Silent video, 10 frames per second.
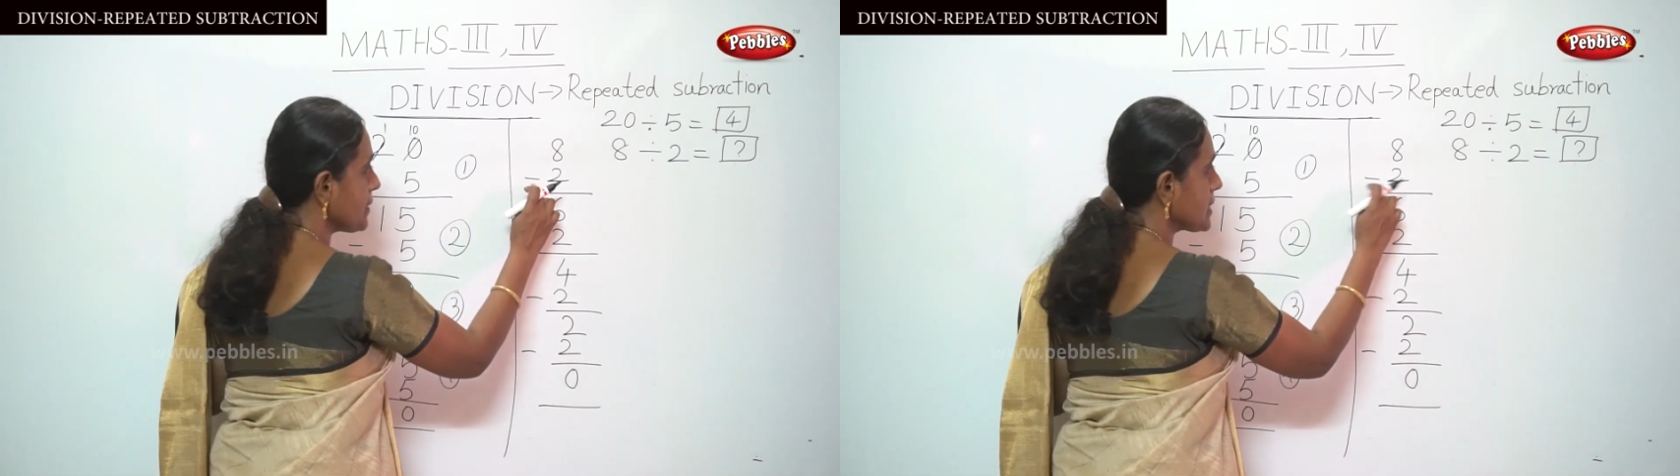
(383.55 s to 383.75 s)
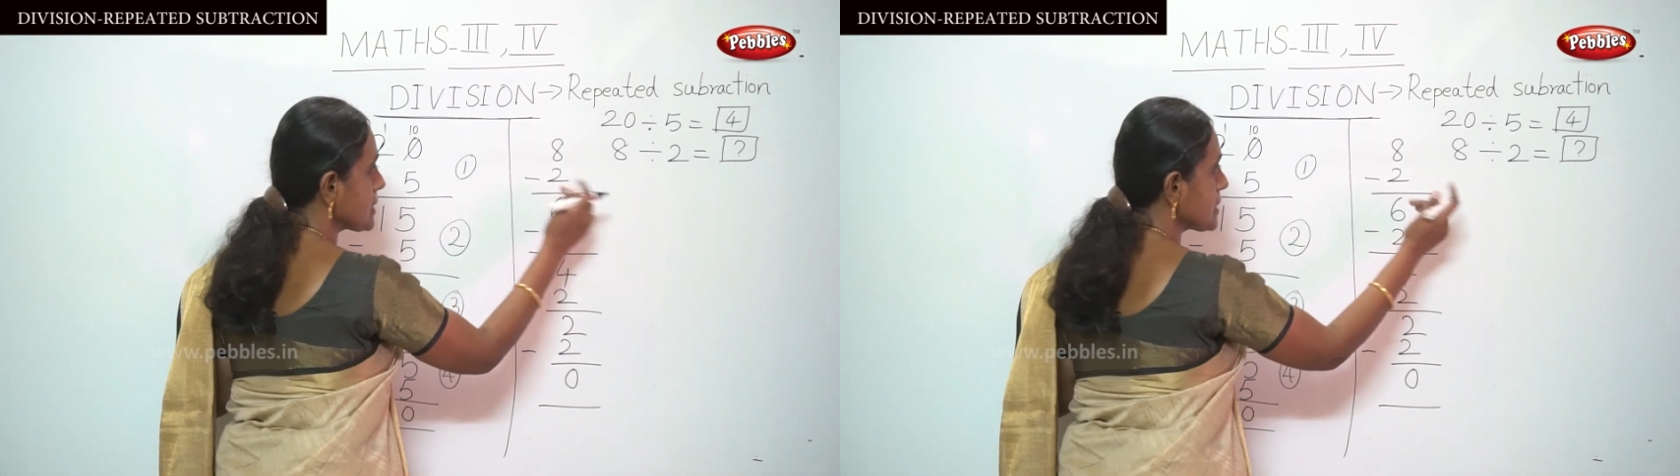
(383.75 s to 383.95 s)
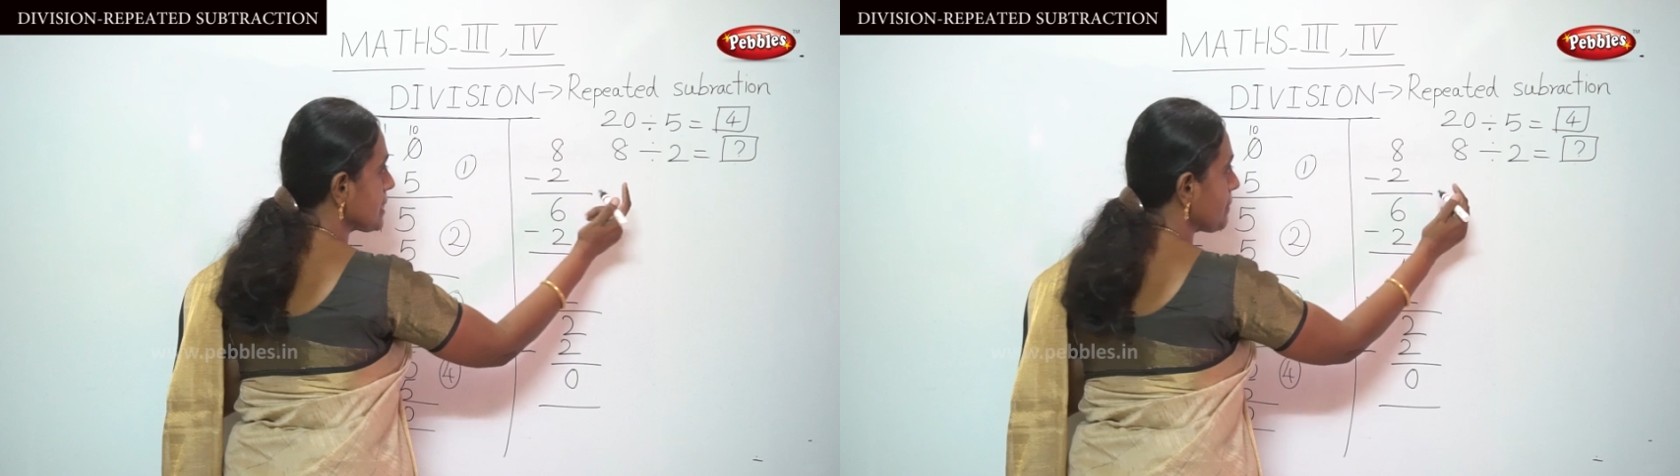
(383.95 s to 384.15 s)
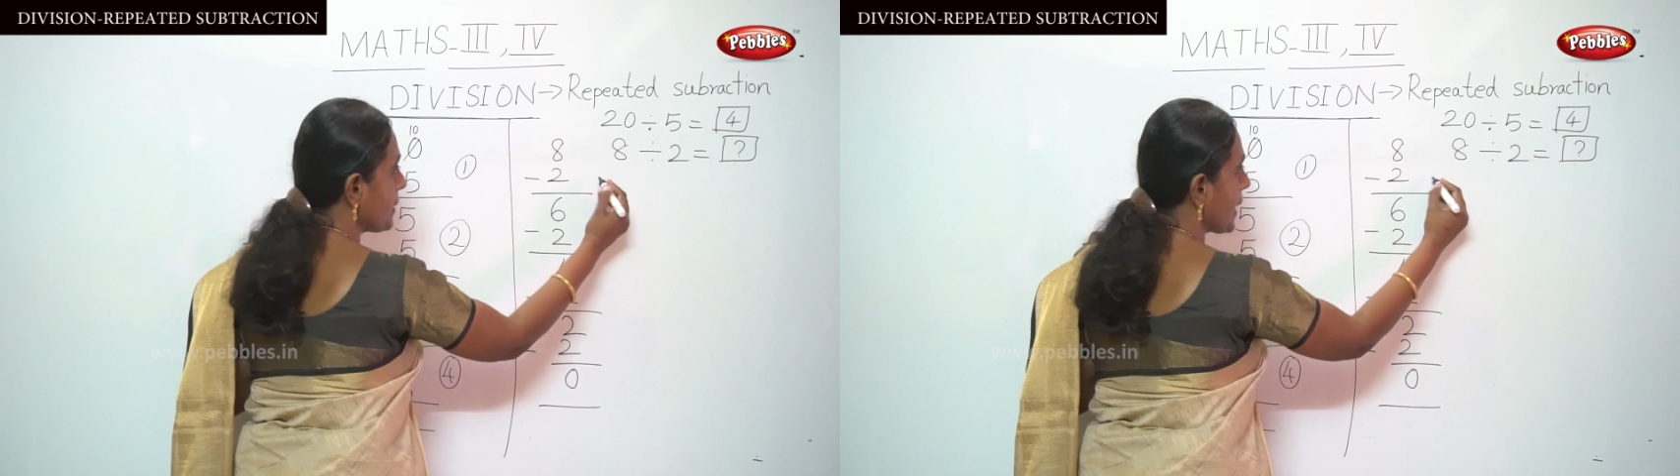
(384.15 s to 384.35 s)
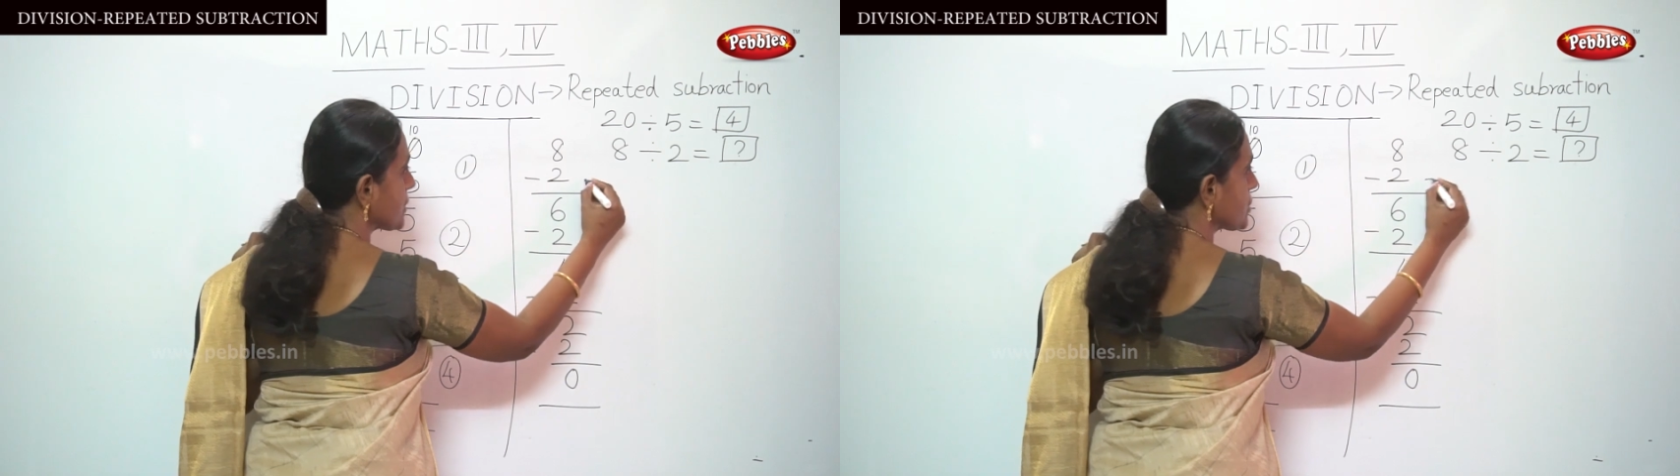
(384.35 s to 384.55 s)
first
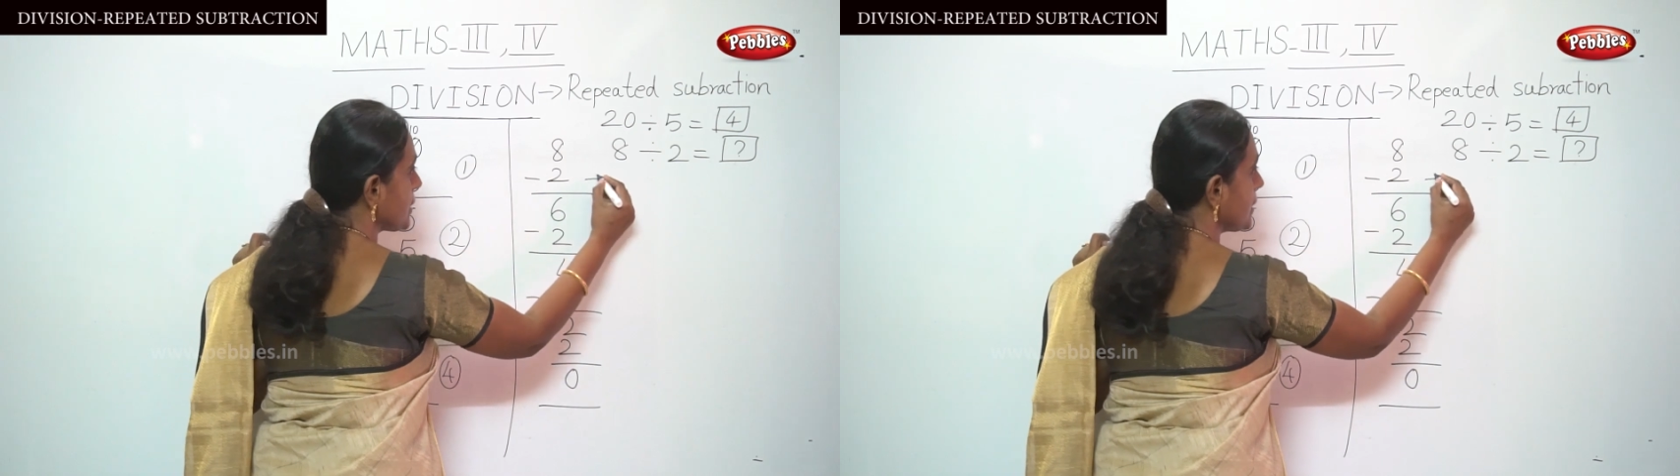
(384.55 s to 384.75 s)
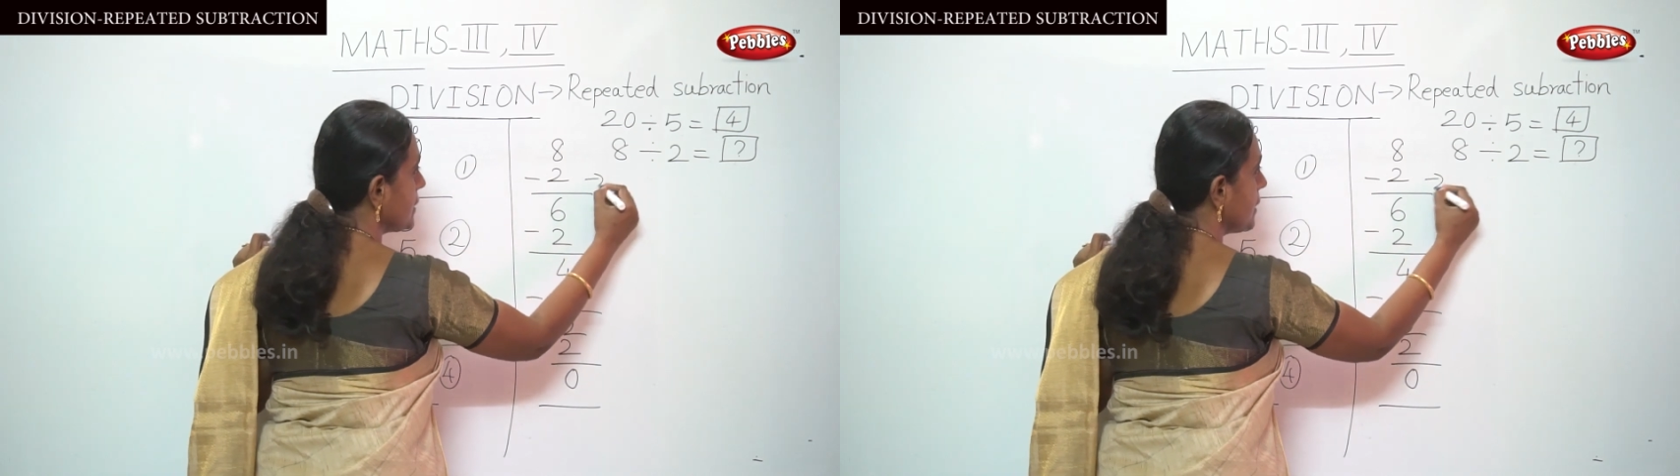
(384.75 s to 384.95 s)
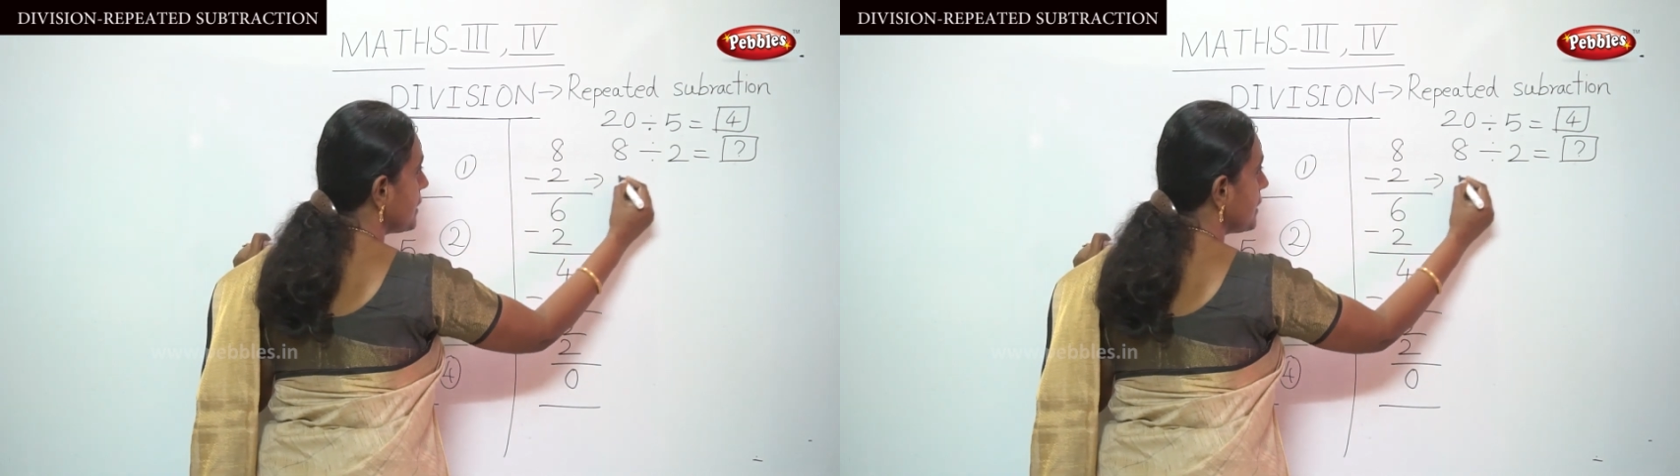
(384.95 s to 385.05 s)
subtraction,